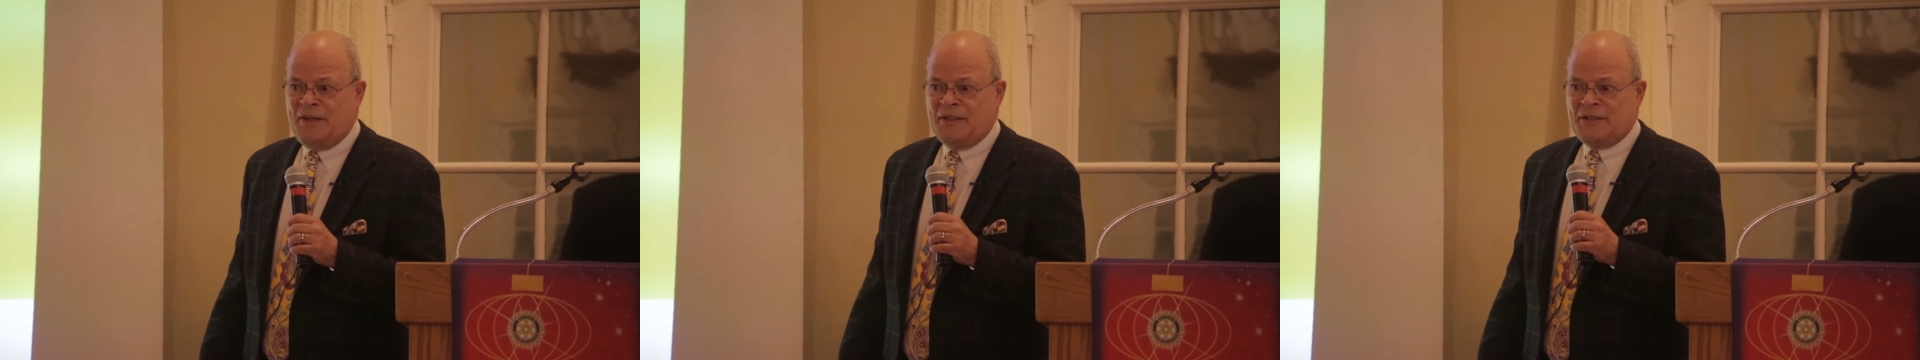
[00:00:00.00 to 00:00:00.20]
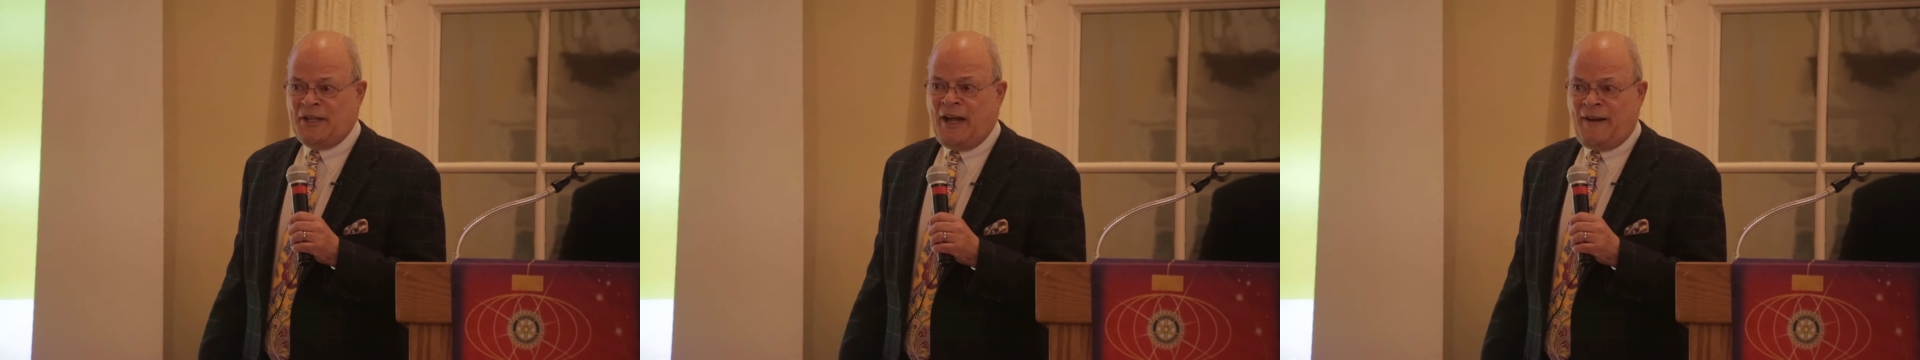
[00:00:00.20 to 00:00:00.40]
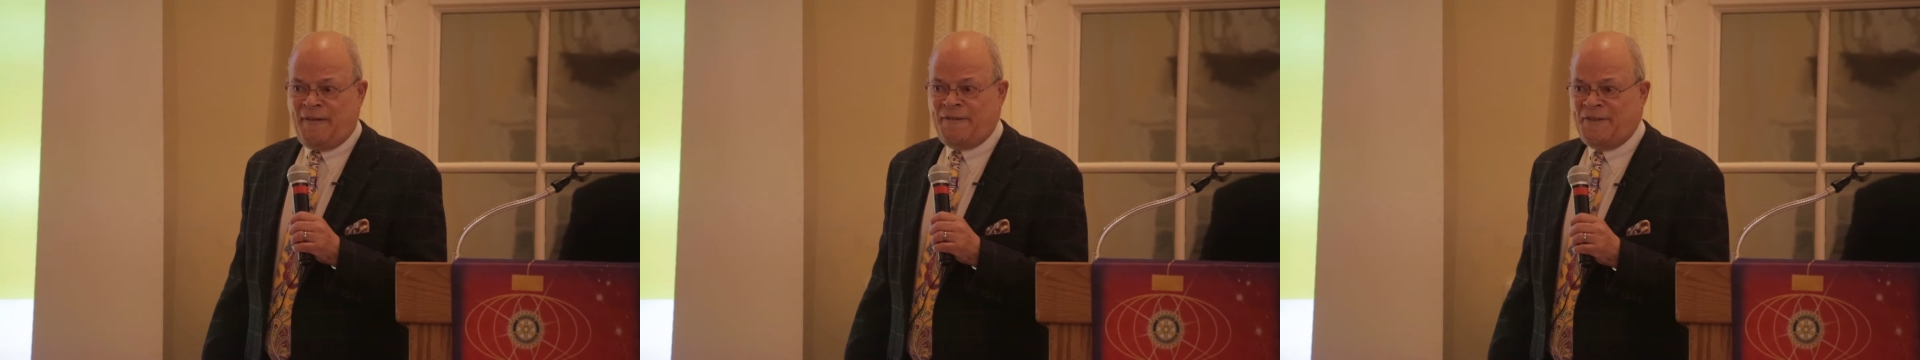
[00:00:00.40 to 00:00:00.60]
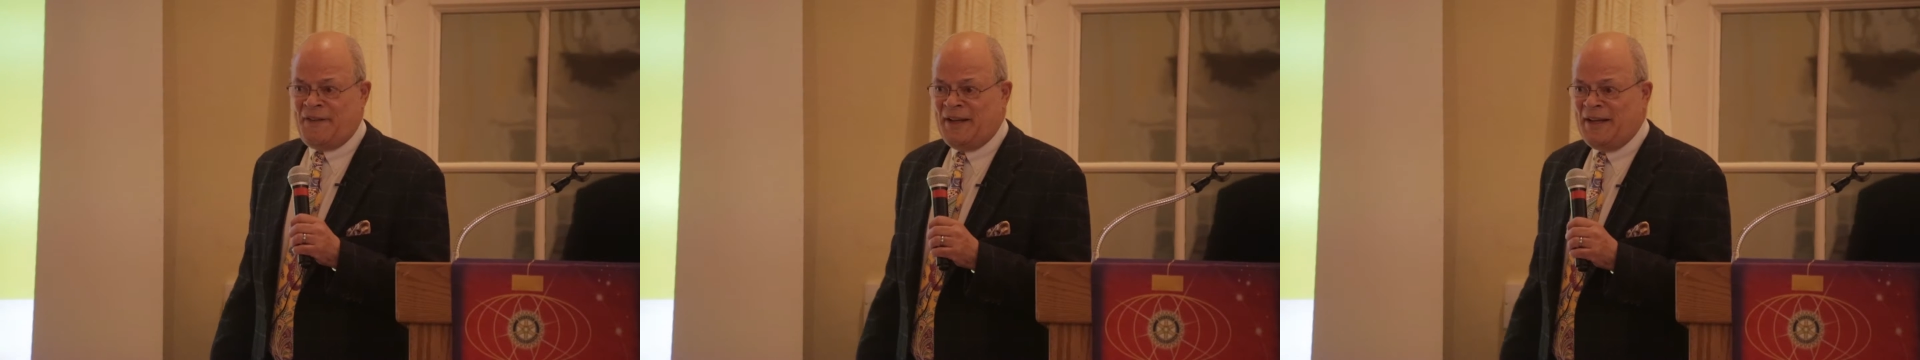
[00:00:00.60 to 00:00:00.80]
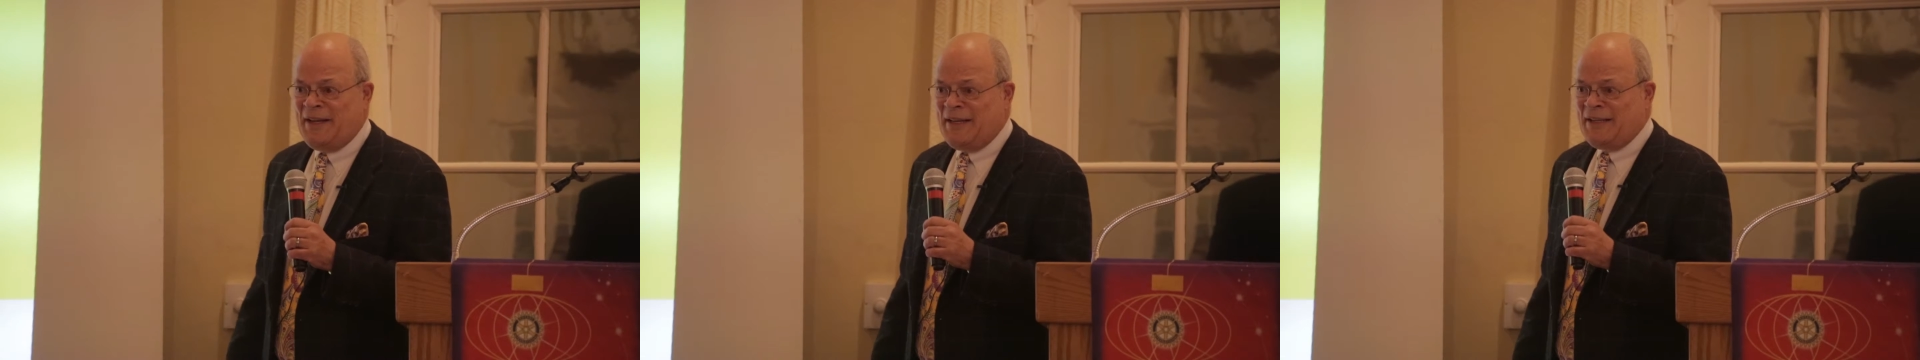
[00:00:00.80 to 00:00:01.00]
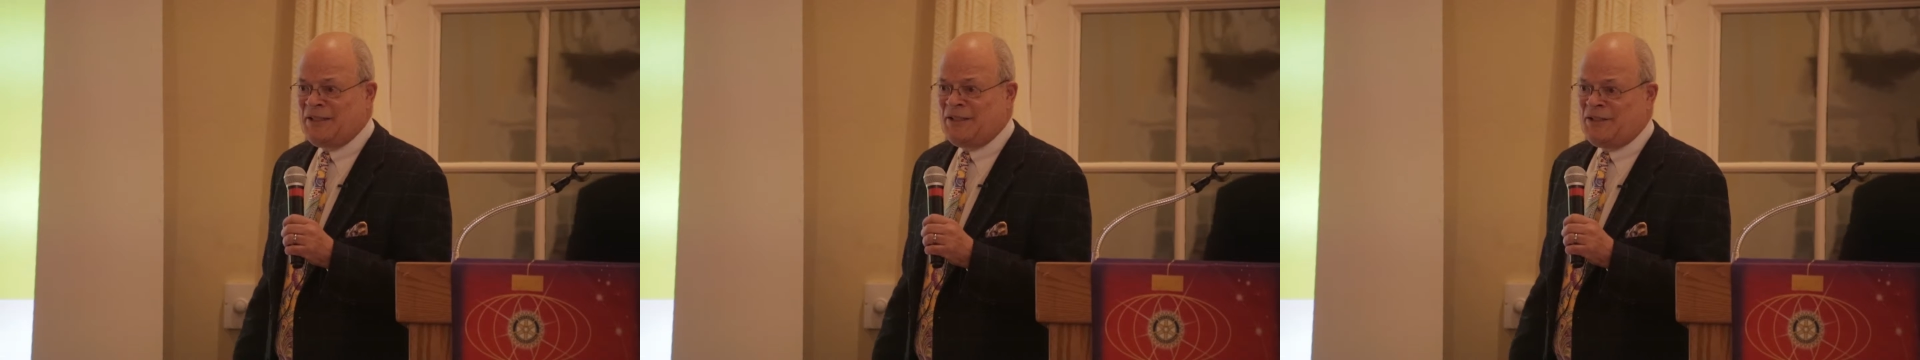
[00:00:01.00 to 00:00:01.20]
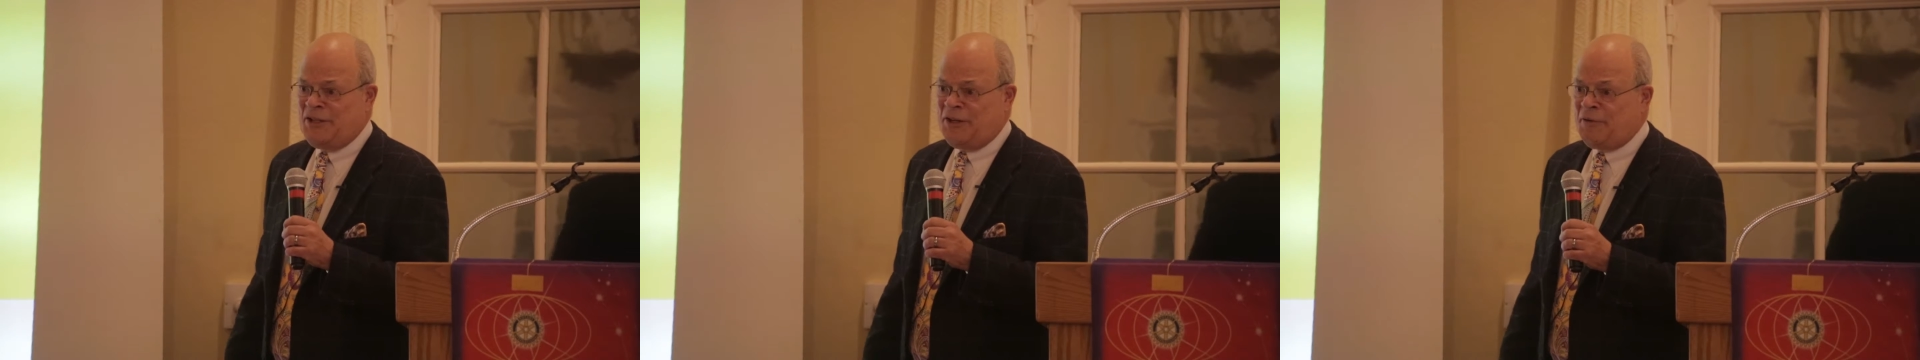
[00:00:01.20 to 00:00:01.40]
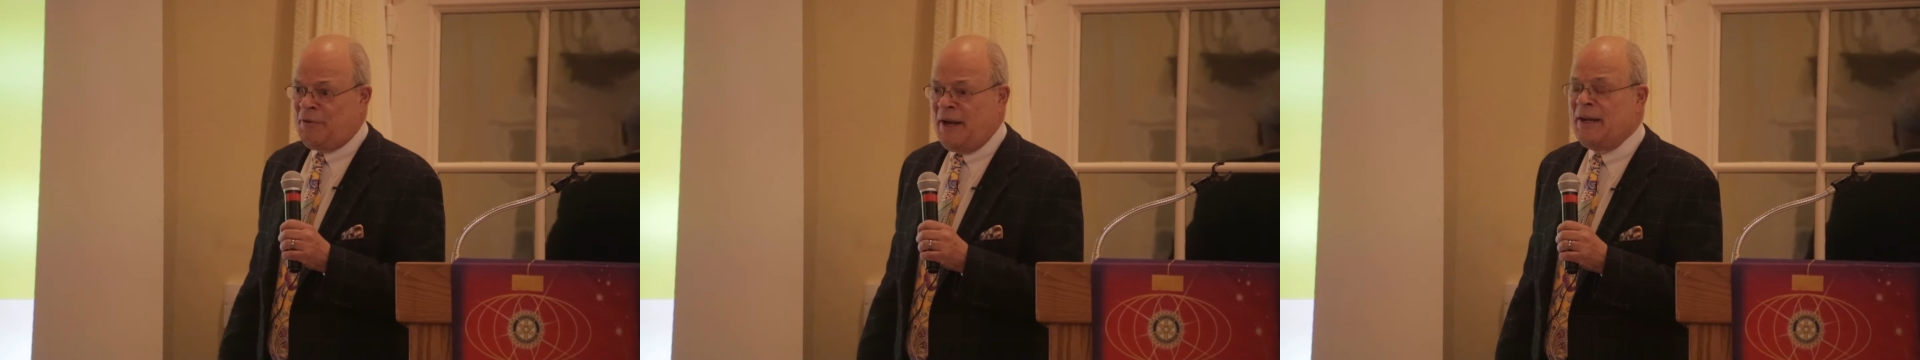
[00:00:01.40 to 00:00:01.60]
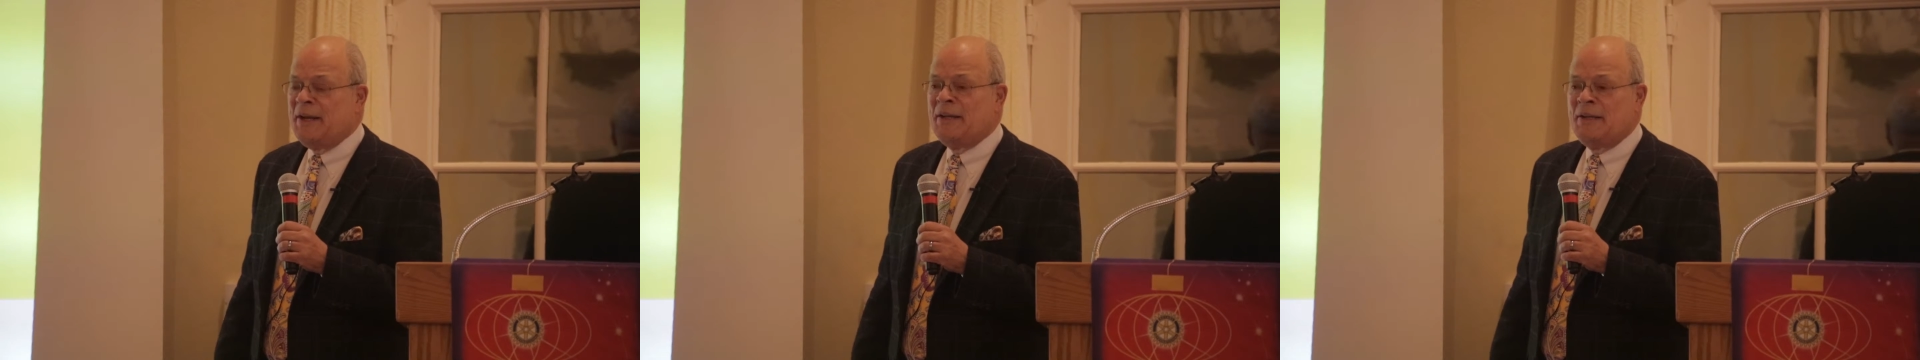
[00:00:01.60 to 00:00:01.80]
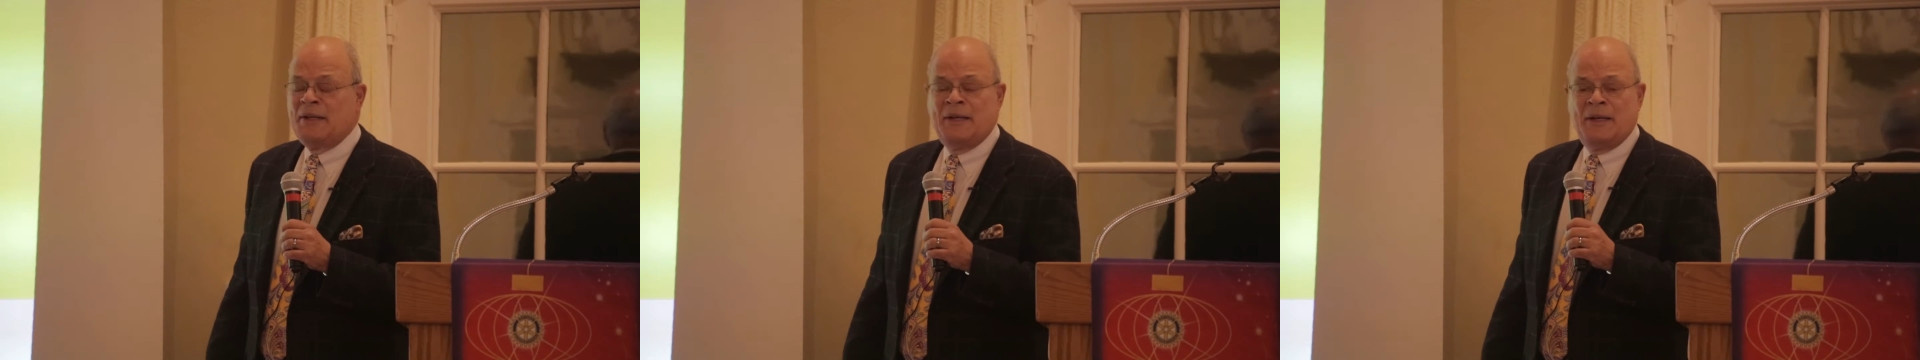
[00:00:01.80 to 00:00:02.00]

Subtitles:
stuff that he generated